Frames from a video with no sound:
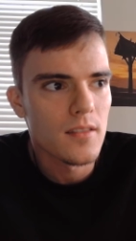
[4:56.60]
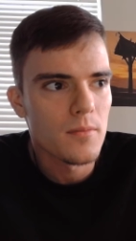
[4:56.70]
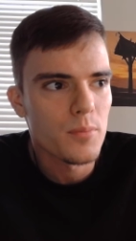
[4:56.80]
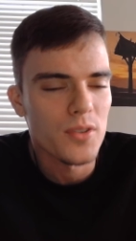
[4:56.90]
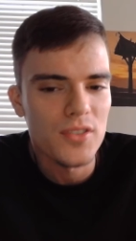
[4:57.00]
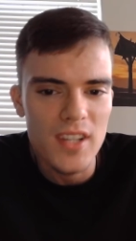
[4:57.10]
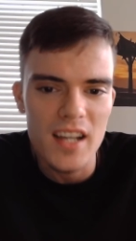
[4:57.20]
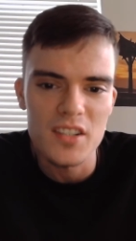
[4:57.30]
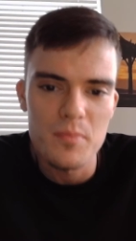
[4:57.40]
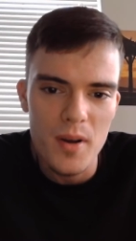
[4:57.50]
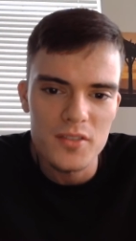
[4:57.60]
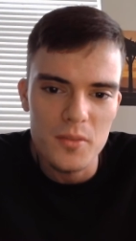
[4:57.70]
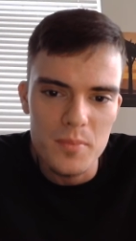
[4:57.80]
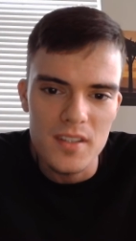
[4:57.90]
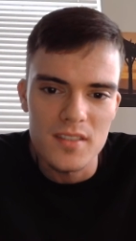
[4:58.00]
precise
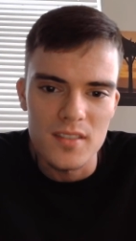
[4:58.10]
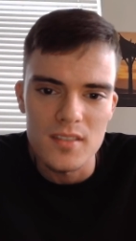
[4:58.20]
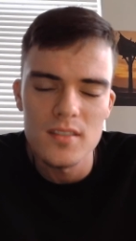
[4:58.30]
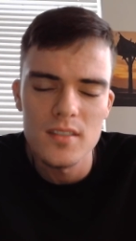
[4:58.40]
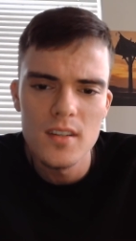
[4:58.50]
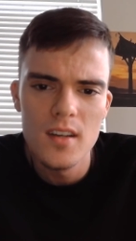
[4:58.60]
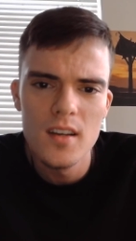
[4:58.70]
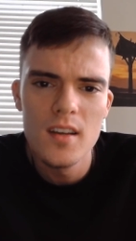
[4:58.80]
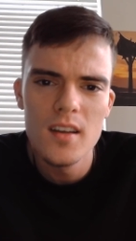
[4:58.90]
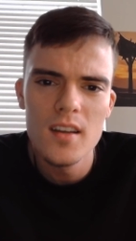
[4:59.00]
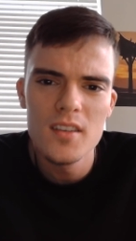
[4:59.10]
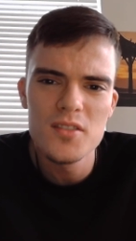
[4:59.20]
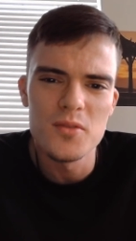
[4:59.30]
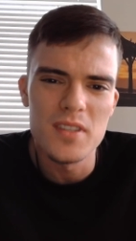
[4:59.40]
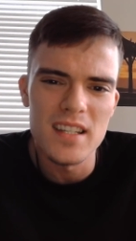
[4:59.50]
puzzle pieces
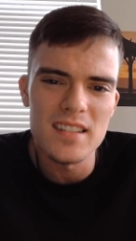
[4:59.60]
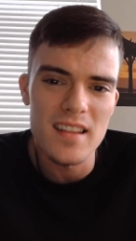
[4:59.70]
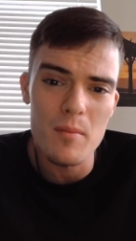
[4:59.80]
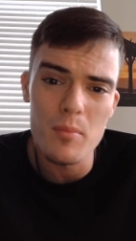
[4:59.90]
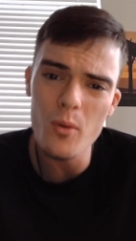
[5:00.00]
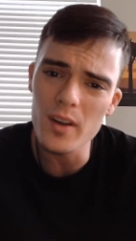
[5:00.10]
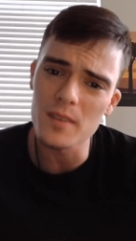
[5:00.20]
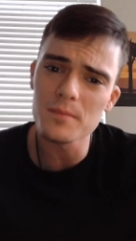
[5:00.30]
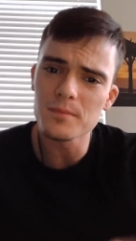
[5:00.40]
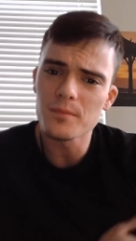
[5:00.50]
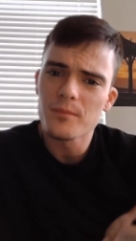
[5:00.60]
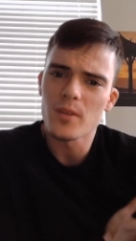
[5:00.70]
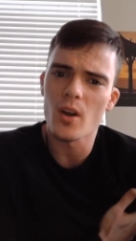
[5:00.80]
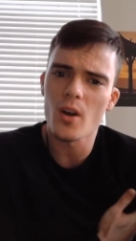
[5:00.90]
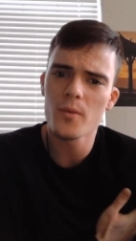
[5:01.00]
to get to that point,
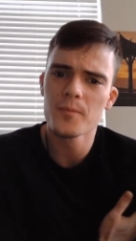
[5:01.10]
you know?